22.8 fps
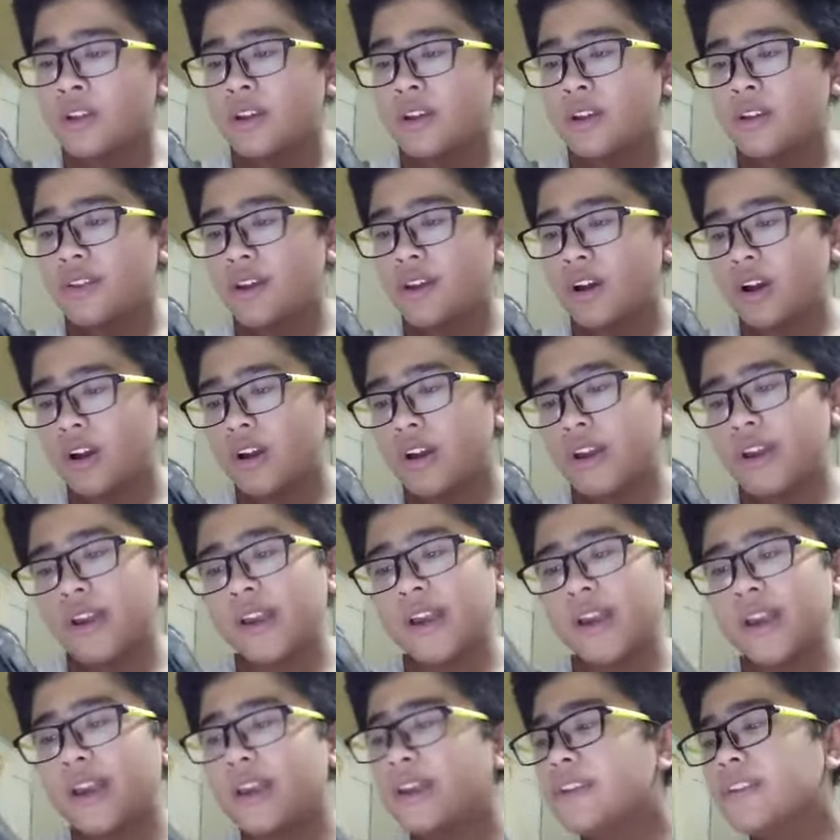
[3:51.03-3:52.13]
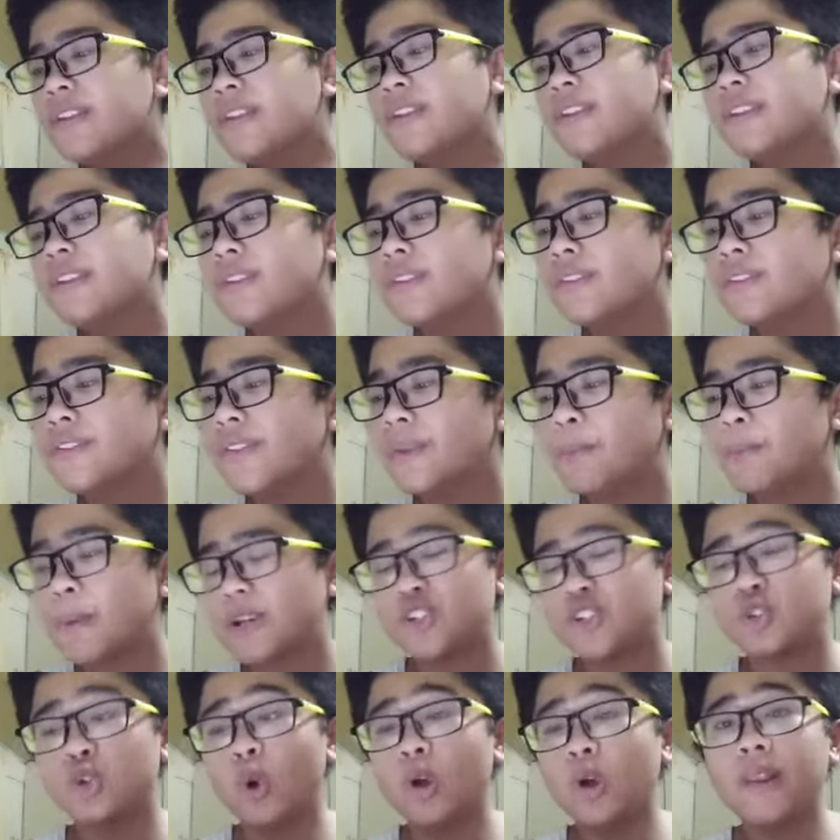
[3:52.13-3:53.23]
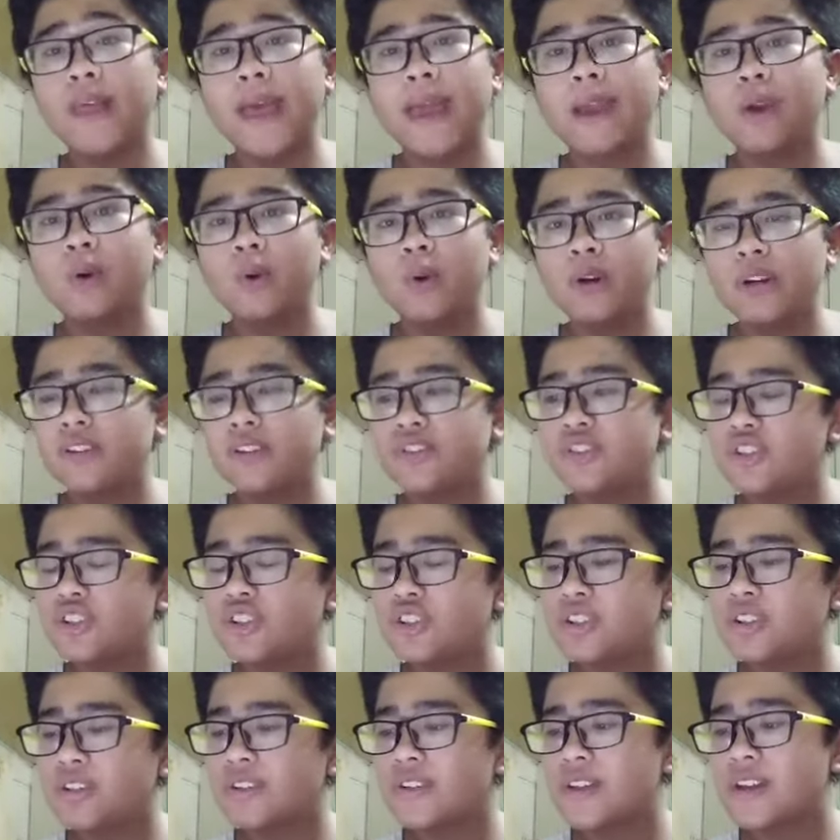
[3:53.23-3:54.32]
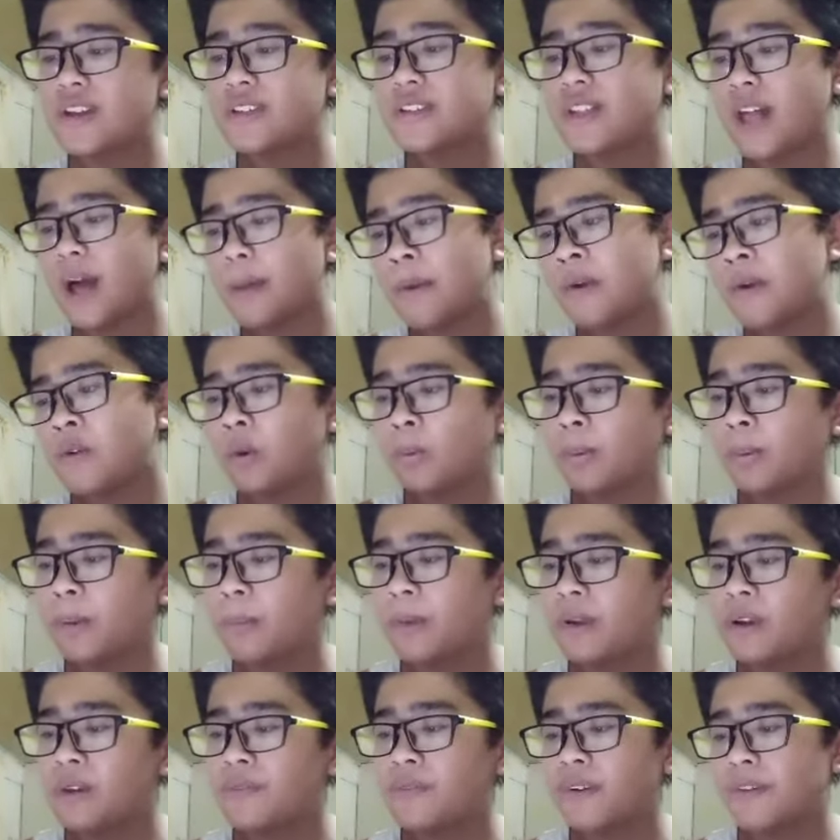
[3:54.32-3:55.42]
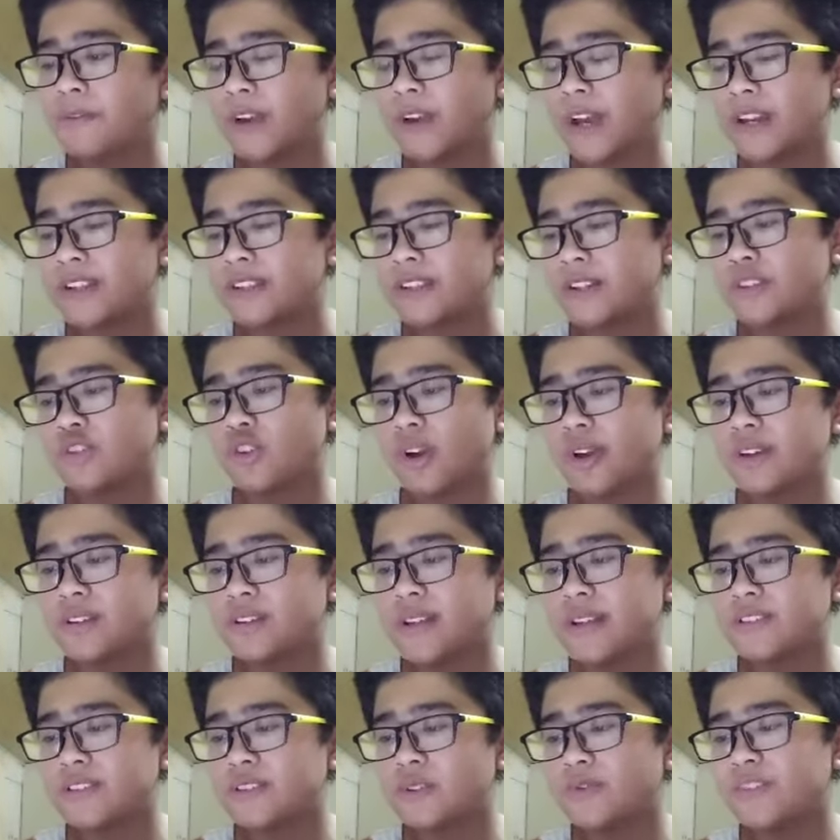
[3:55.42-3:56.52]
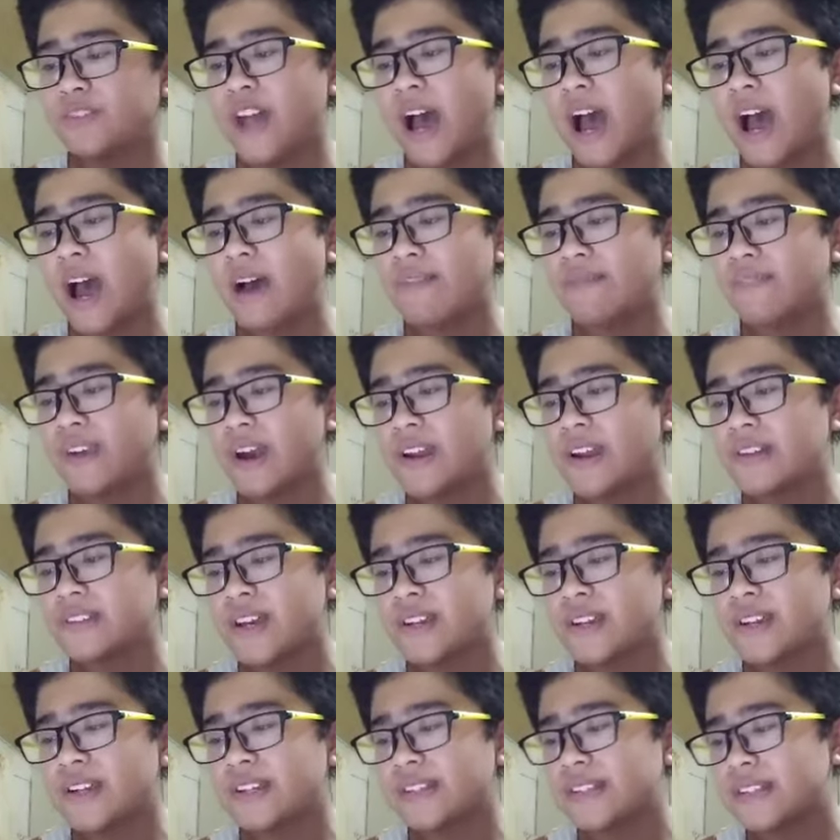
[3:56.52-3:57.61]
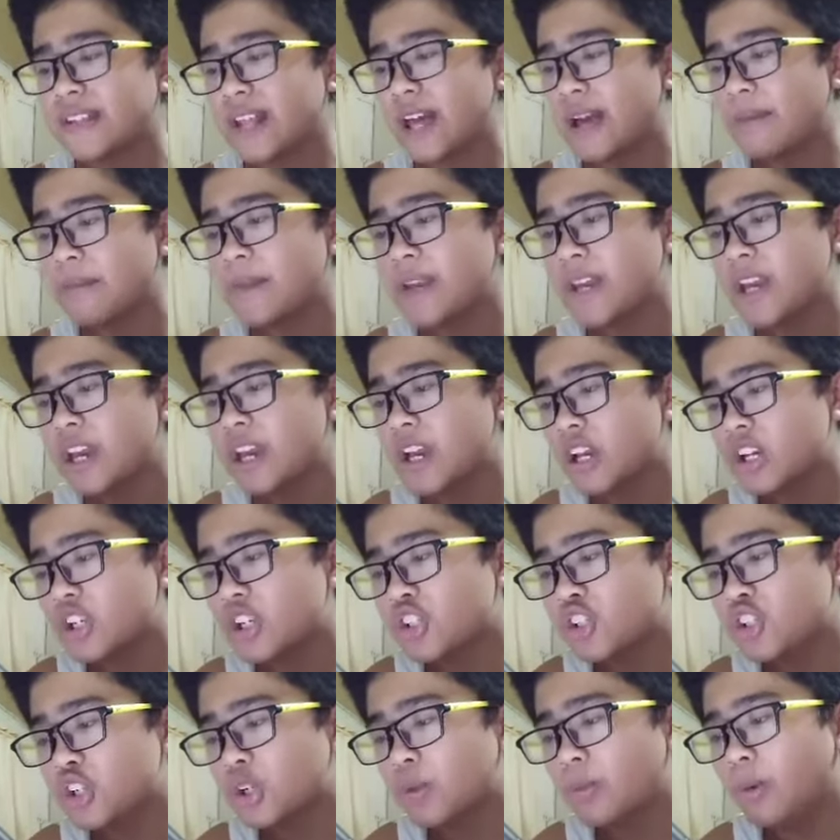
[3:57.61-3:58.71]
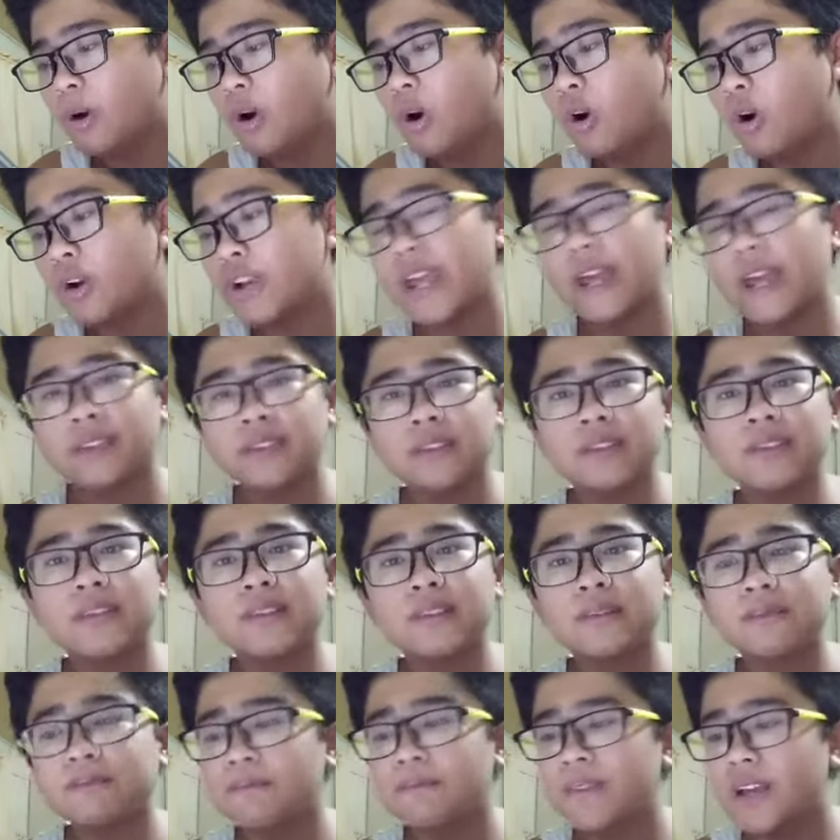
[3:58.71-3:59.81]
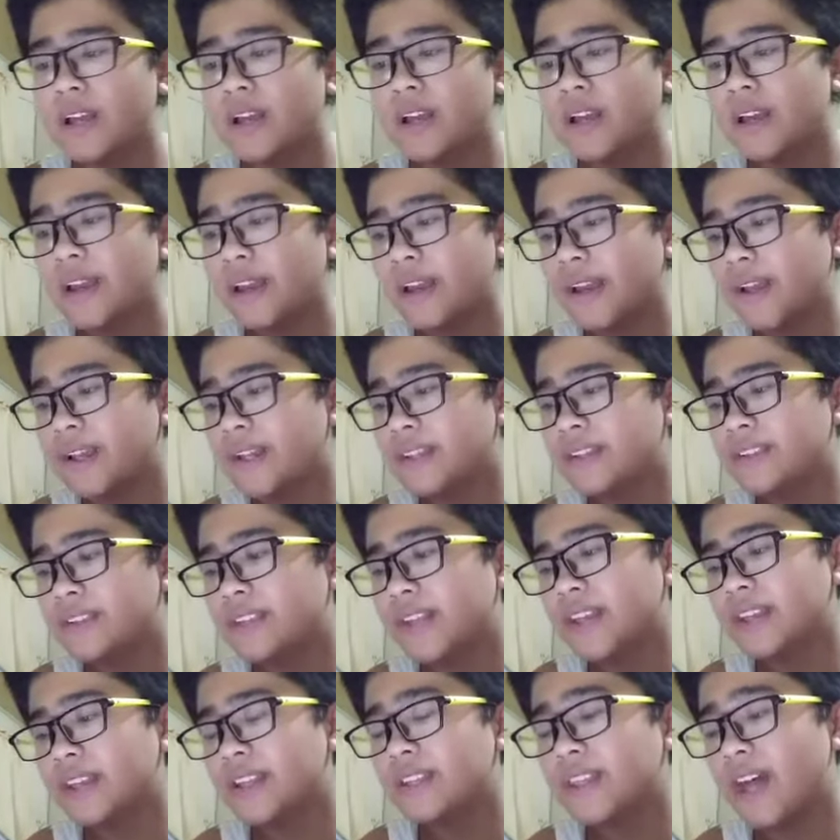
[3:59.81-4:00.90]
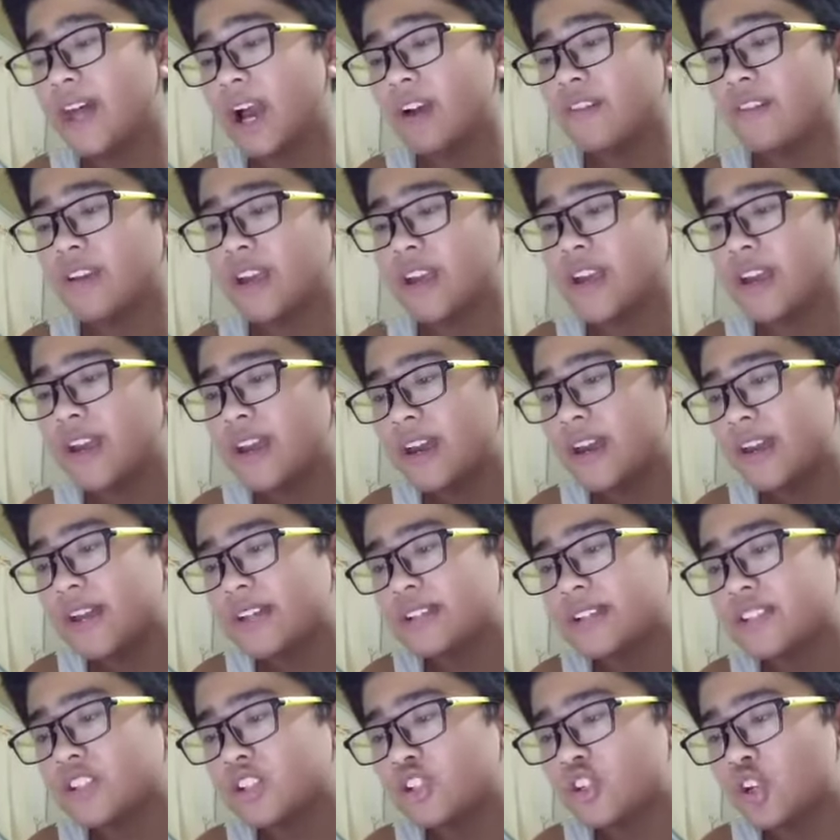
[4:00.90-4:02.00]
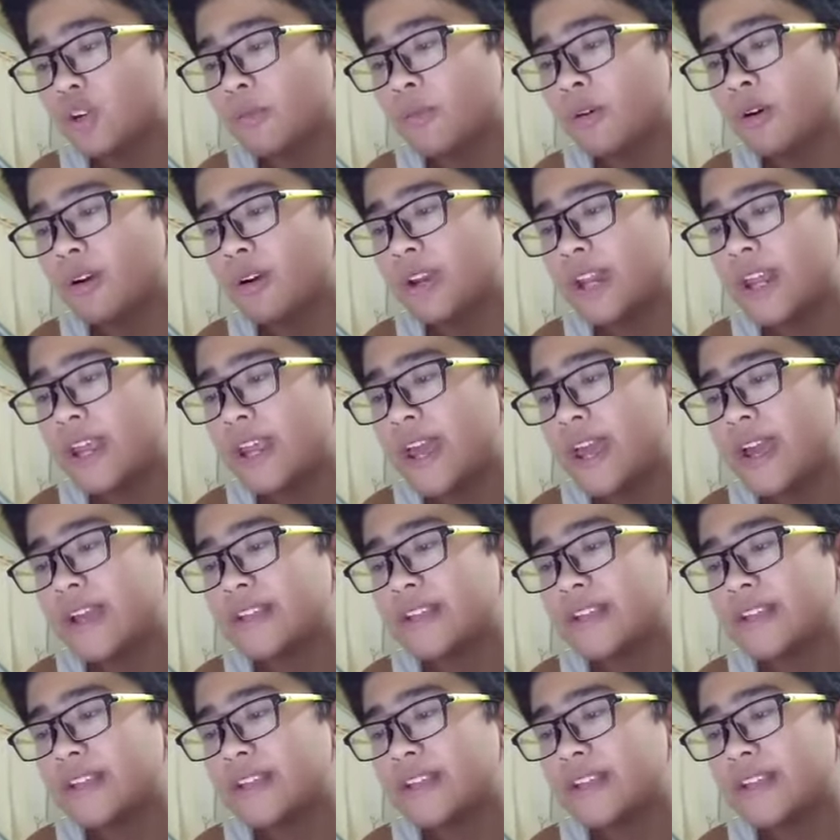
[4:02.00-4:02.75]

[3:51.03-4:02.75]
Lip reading: in the Pashto language, the Islamic Republic of Afghanistan translates to Da Afghanistan Islami Jumhuriyat. And in the Dari, it's Jumhuriye